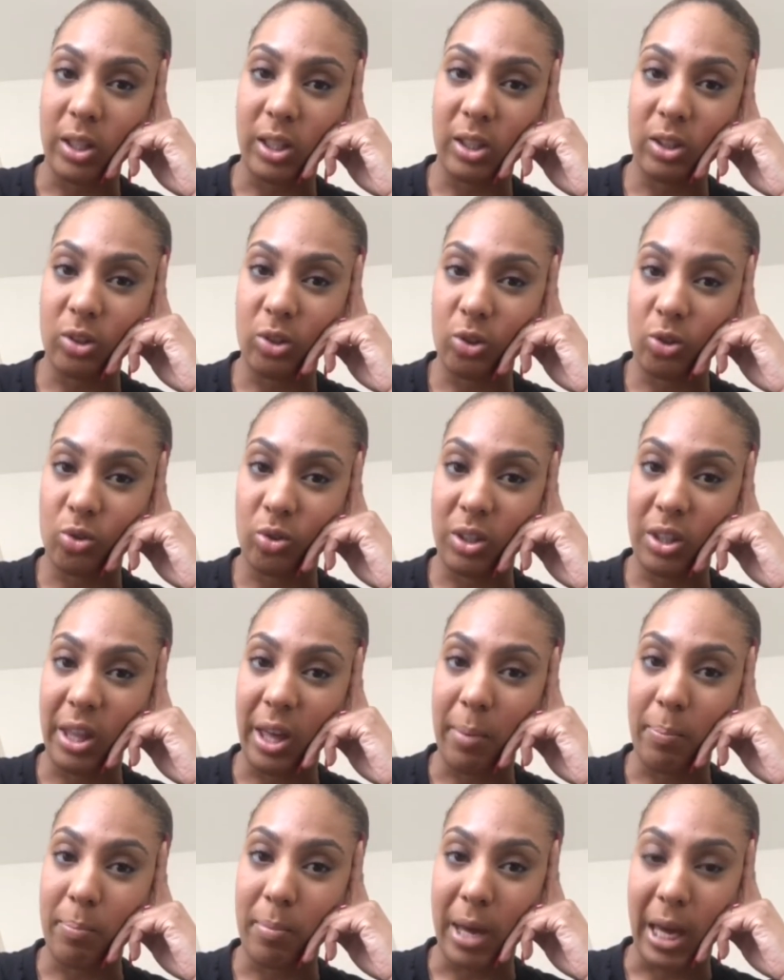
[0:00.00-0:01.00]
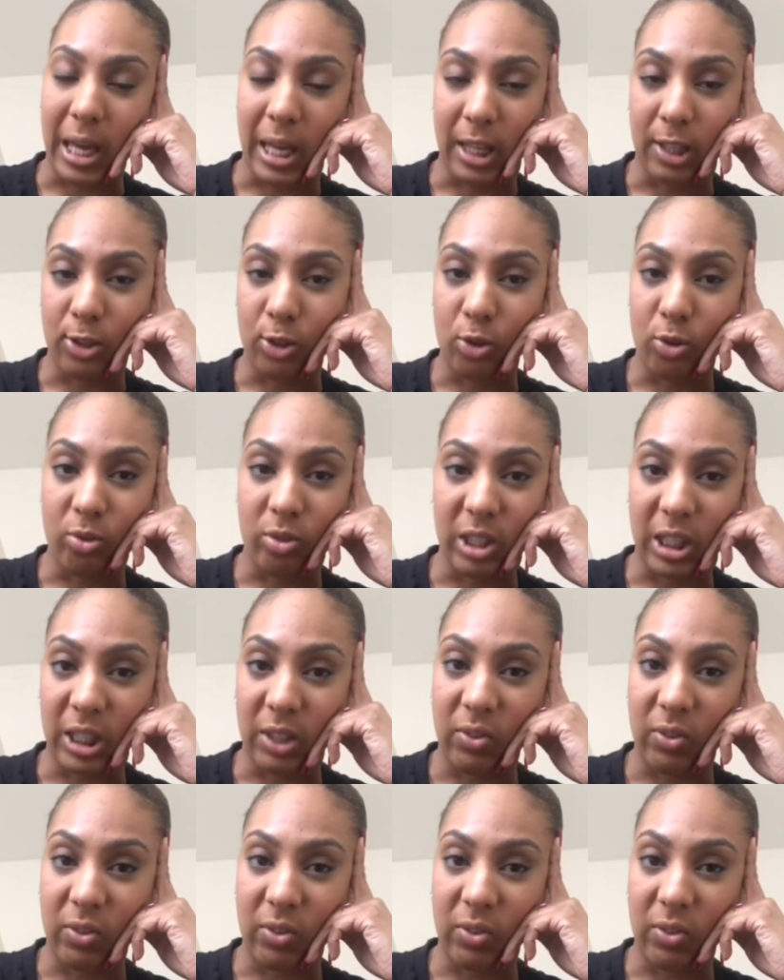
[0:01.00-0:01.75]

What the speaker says: industry that may do really,